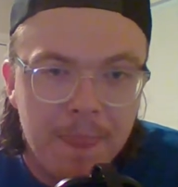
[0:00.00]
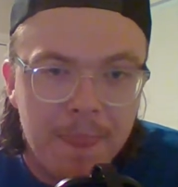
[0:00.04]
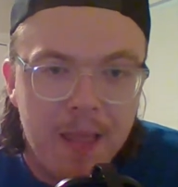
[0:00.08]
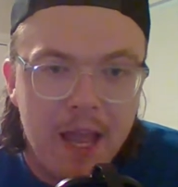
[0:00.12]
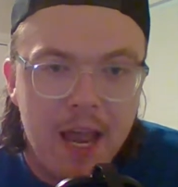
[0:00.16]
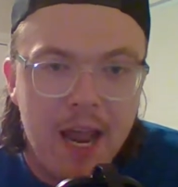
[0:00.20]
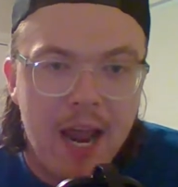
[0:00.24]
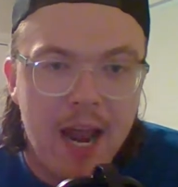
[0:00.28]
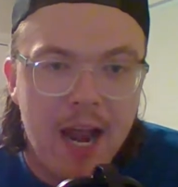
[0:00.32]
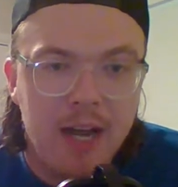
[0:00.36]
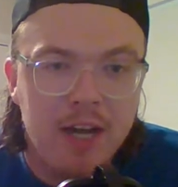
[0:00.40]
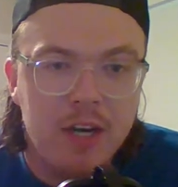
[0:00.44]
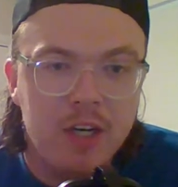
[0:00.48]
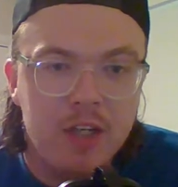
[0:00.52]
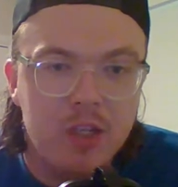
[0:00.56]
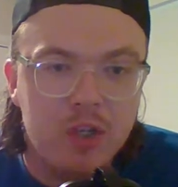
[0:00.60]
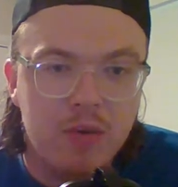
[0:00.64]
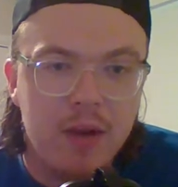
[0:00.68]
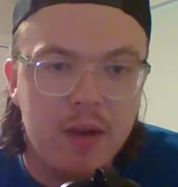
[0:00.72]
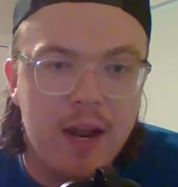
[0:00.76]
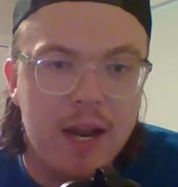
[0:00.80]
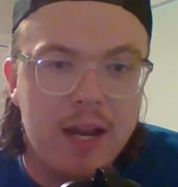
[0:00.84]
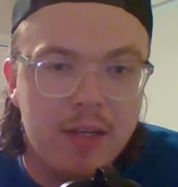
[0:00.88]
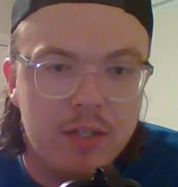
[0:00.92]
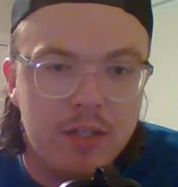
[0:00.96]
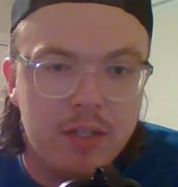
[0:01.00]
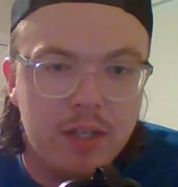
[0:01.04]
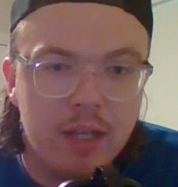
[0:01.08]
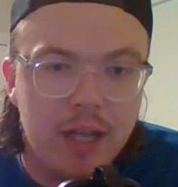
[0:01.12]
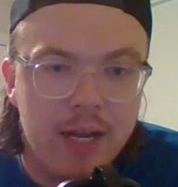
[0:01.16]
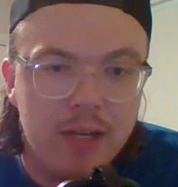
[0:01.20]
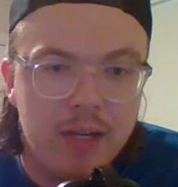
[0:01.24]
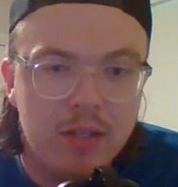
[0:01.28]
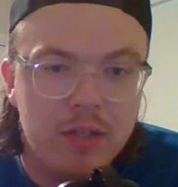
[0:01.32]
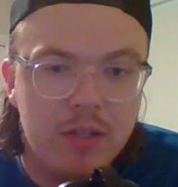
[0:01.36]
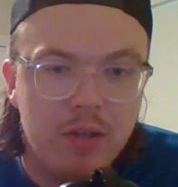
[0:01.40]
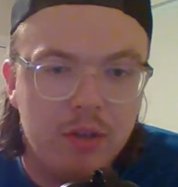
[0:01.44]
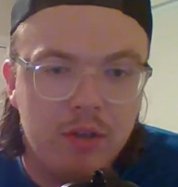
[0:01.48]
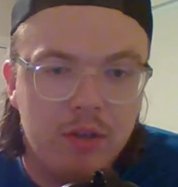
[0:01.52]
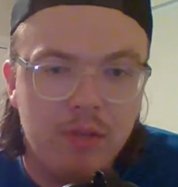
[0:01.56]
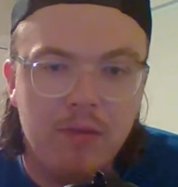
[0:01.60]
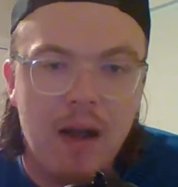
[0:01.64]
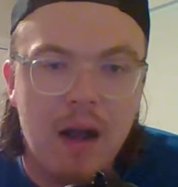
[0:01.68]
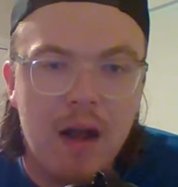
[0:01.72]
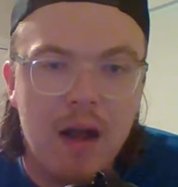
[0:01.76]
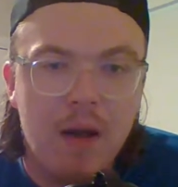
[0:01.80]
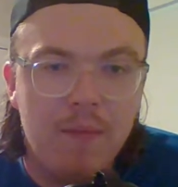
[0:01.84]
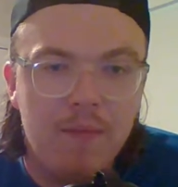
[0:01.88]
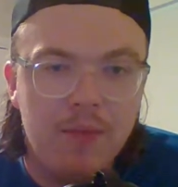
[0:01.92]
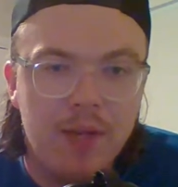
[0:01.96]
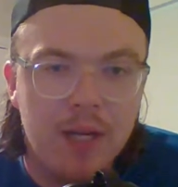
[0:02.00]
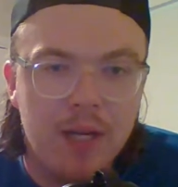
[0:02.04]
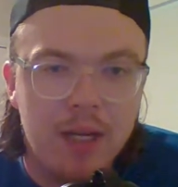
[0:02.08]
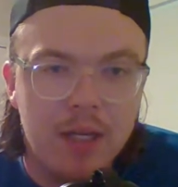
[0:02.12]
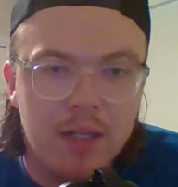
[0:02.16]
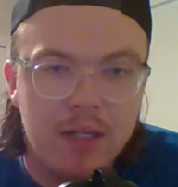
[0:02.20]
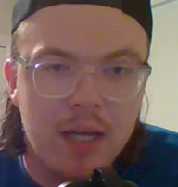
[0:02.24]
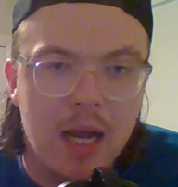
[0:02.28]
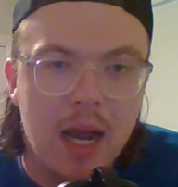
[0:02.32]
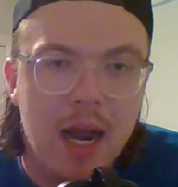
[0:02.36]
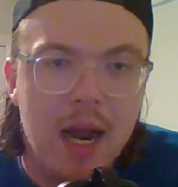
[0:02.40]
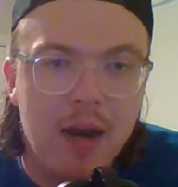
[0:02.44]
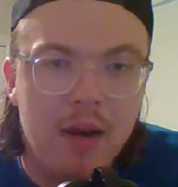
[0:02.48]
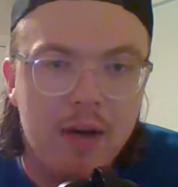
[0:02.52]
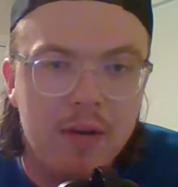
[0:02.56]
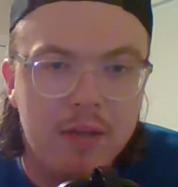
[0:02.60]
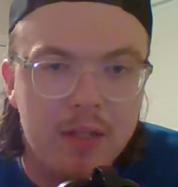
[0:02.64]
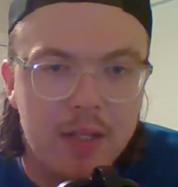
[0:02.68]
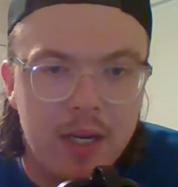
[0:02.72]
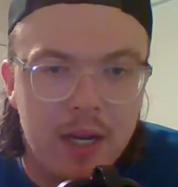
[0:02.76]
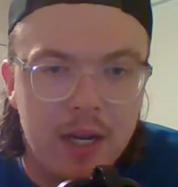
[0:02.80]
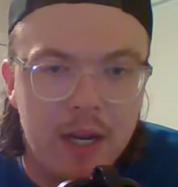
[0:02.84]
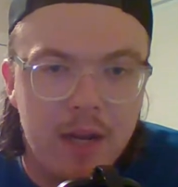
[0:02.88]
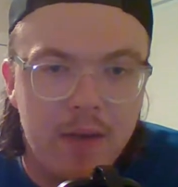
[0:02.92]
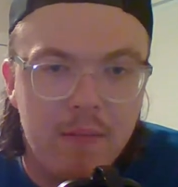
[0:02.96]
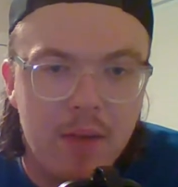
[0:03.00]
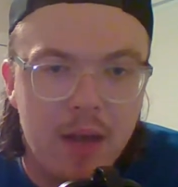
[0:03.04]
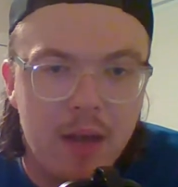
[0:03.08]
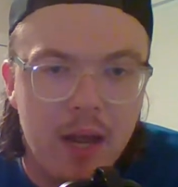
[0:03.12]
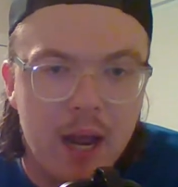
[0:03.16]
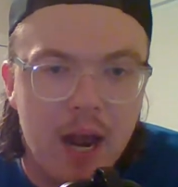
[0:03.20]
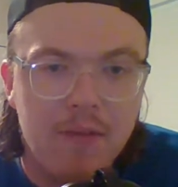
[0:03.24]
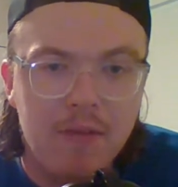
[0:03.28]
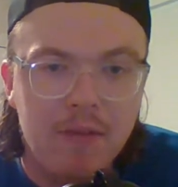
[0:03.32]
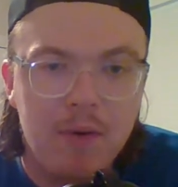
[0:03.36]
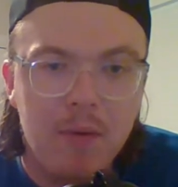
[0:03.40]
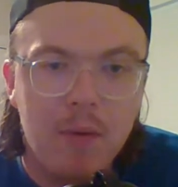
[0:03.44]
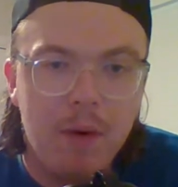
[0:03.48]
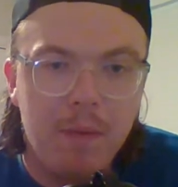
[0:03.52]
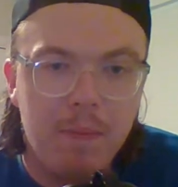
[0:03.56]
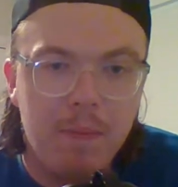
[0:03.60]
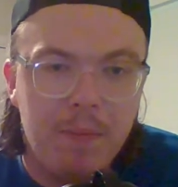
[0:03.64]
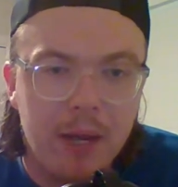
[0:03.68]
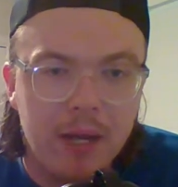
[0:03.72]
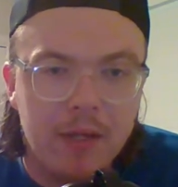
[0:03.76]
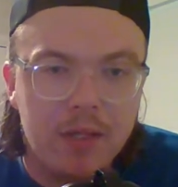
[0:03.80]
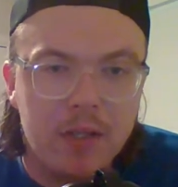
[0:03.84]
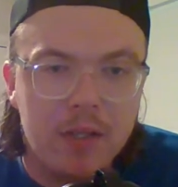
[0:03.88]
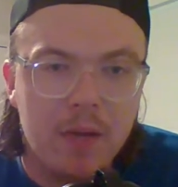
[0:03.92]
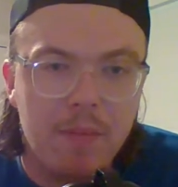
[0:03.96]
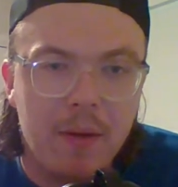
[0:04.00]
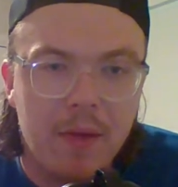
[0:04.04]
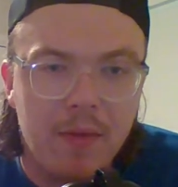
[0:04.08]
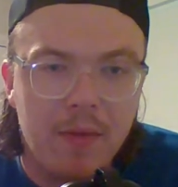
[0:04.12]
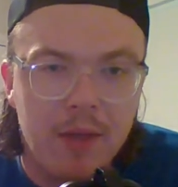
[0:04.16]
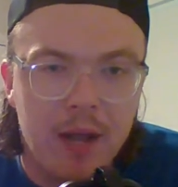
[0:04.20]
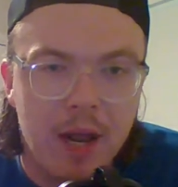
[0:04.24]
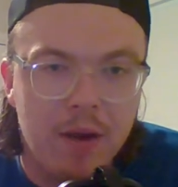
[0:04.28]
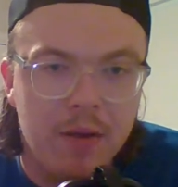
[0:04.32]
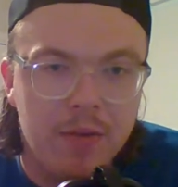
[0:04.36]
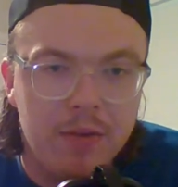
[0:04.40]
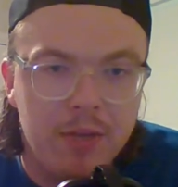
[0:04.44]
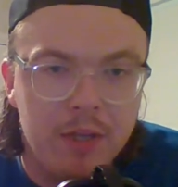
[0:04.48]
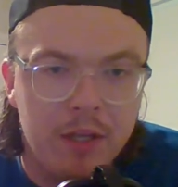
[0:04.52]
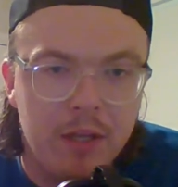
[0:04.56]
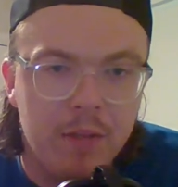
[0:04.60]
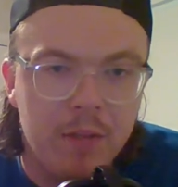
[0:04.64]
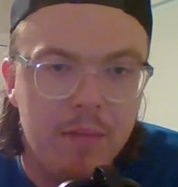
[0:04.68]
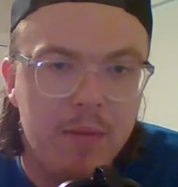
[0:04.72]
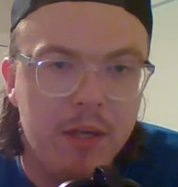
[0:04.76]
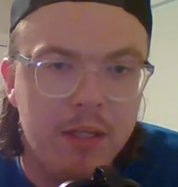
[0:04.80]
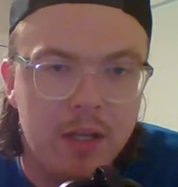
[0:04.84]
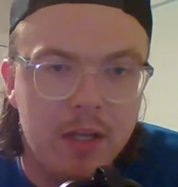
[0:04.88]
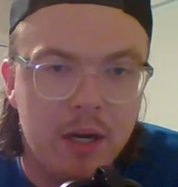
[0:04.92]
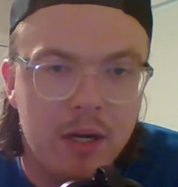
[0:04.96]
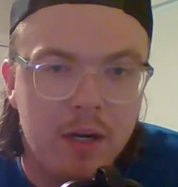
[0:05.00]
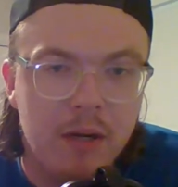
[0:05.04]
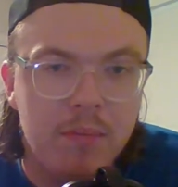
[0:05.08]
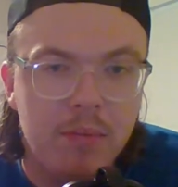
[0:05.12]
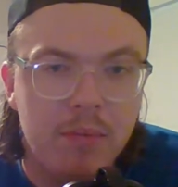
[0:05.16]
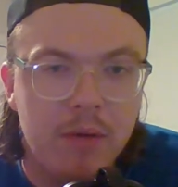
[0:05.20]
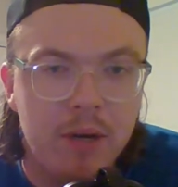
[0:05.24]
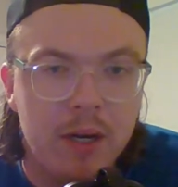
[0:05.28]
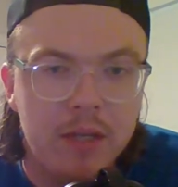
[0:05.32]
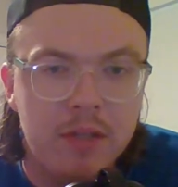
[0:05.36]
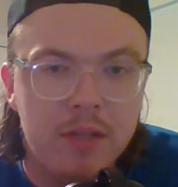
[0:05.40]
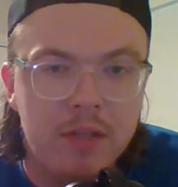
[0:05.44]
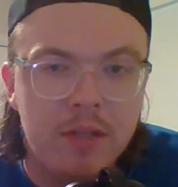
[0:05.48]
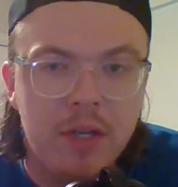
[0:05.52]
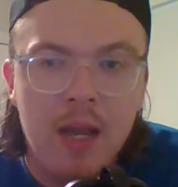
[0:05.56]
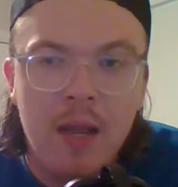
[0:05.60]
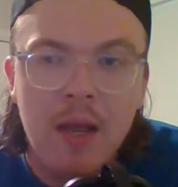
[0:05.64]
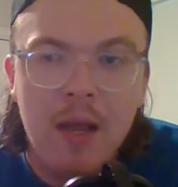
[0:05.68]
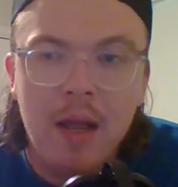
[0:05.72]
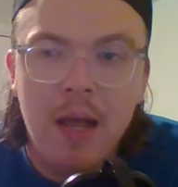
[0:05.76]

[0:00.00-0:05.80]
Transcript: and it translates throughout the entire team. Everyone picks up on the energy that McDonough brings.